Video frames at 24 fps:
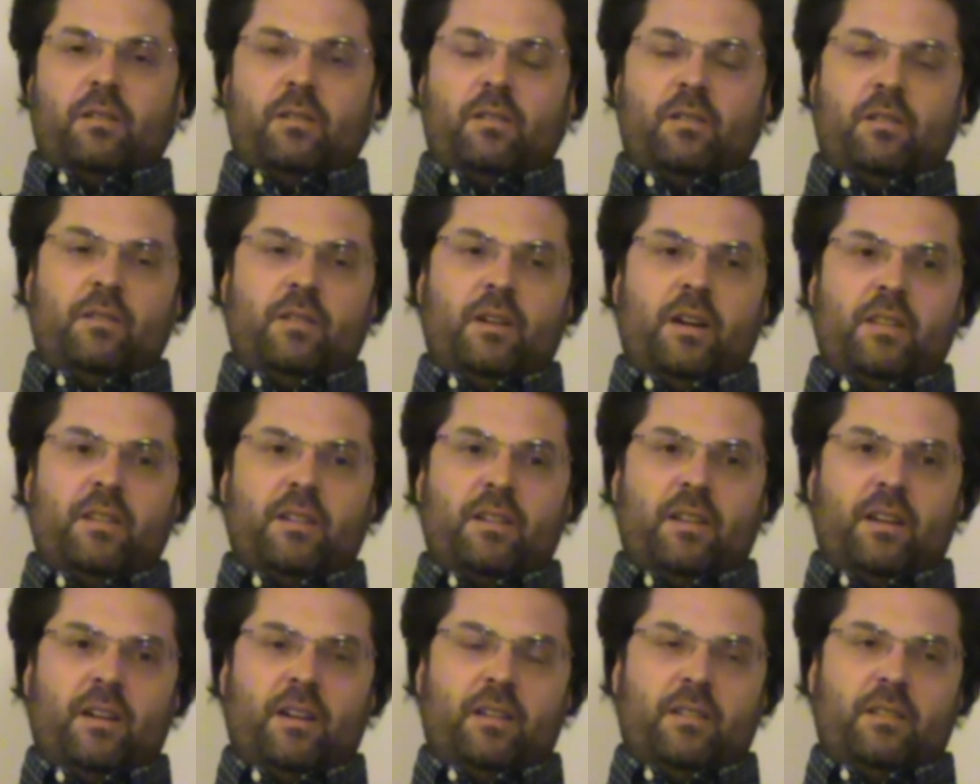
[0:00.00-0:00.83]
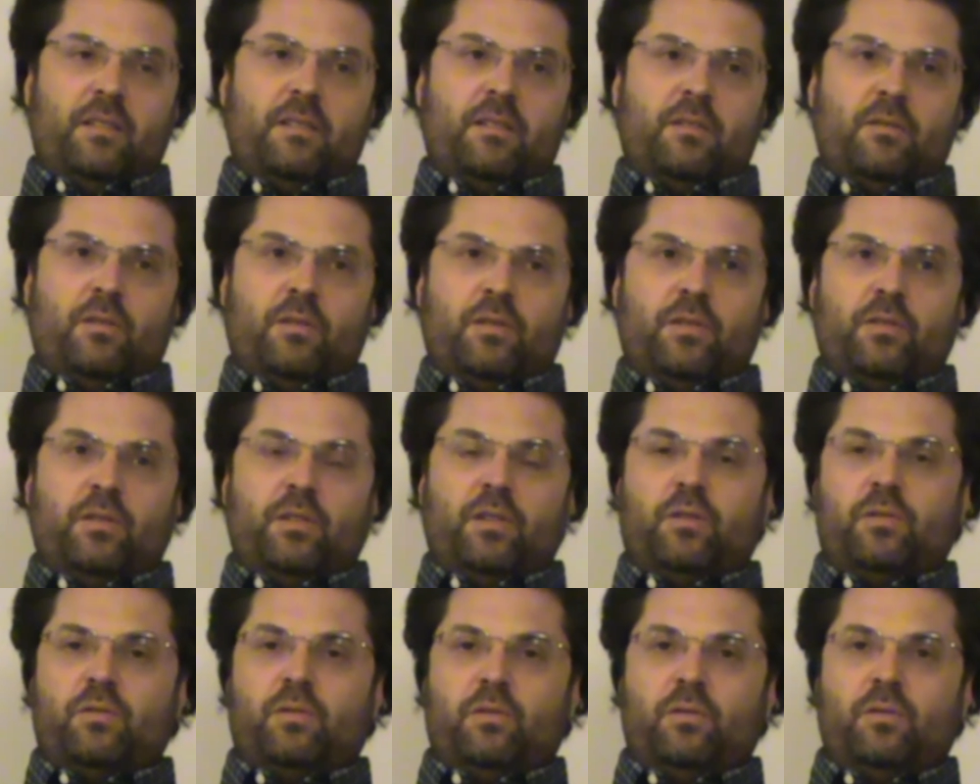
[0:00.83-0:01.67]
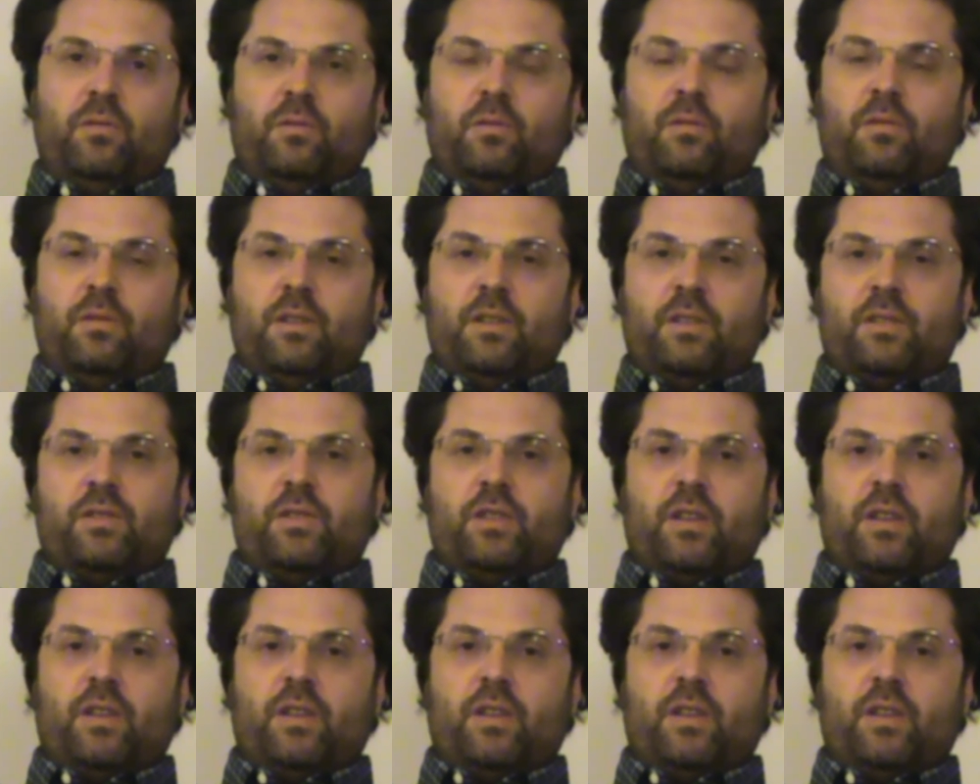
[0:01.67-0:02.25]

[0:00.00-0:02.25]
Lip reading: On the other hand, all you need to do is